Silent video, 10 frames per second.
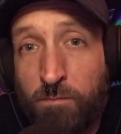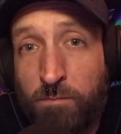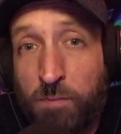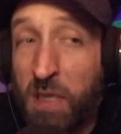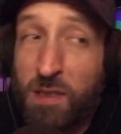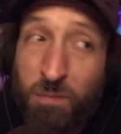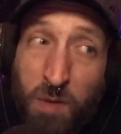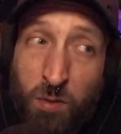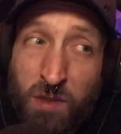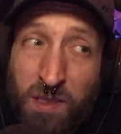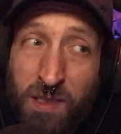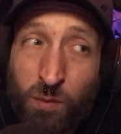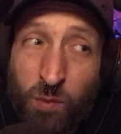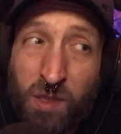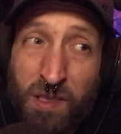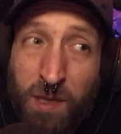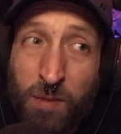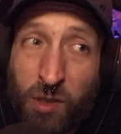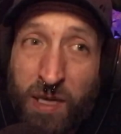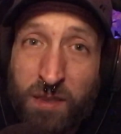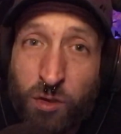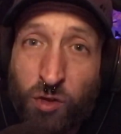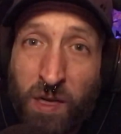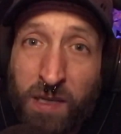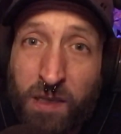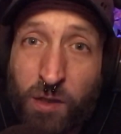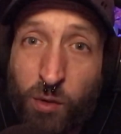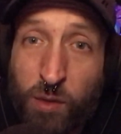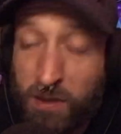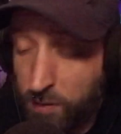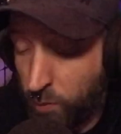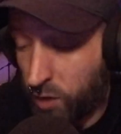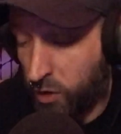Because mostly what the Democrats are trying to do is some good